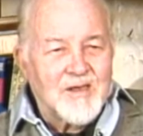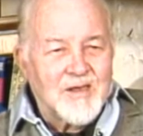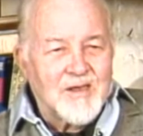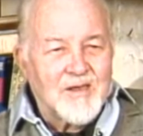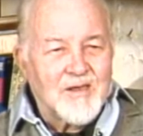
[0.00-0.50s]

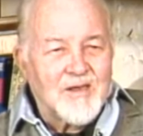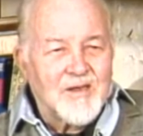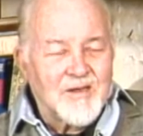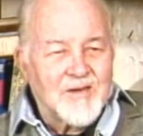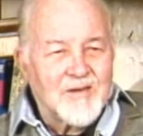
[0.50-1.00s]
at this
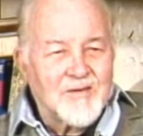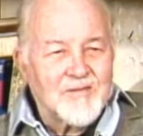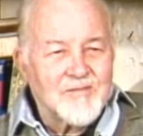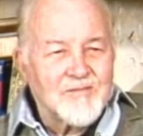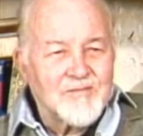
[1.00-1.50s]
time also,
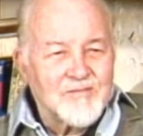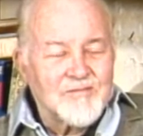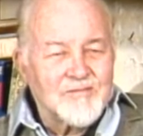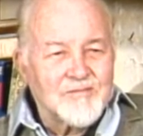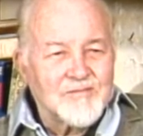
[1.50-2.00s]
was
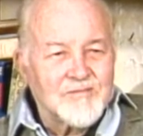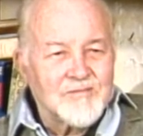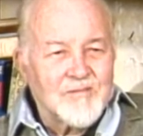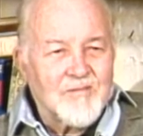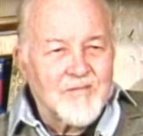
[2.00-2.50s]

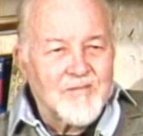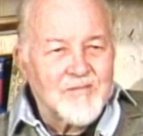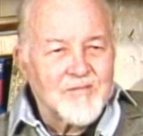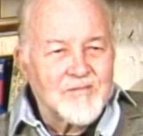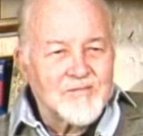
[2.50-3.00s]
Coco was
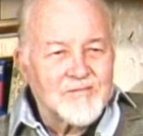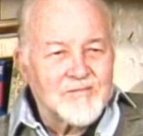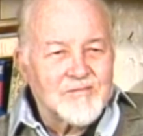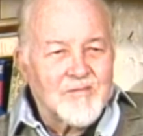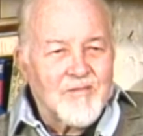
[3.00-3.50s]
very
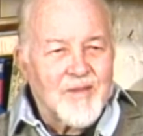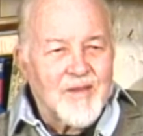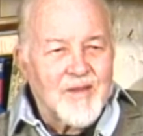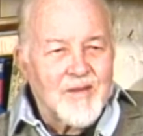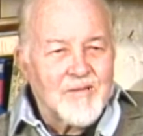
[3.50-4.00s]
popular, but at this
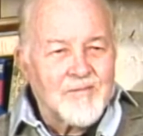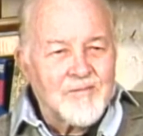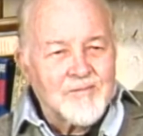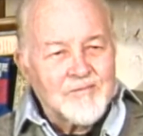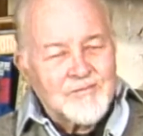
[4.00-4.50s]
time the
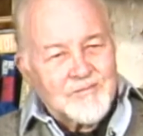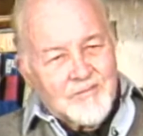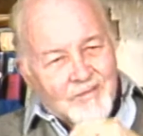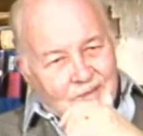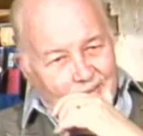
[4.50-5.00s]

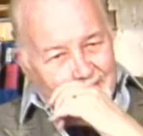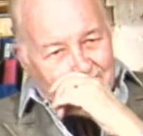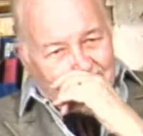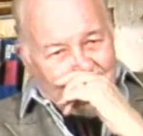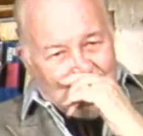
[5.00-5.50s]
hottest
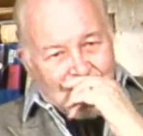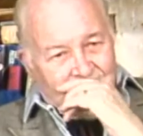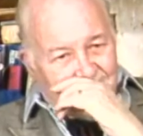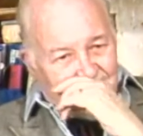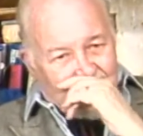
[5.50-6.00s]
stars at that
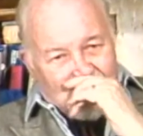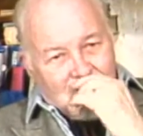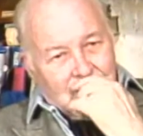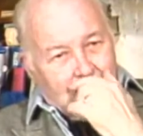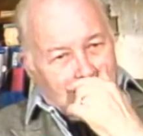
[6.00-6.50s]
time in the
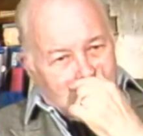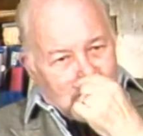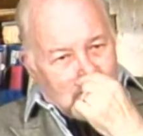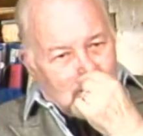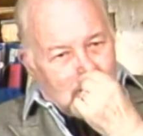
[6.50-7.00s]
20s was what,
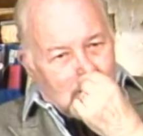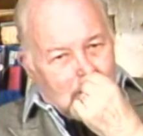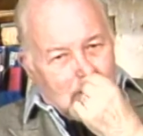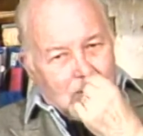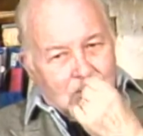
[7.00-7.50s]
Felix the
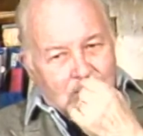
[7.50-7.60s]
Cat?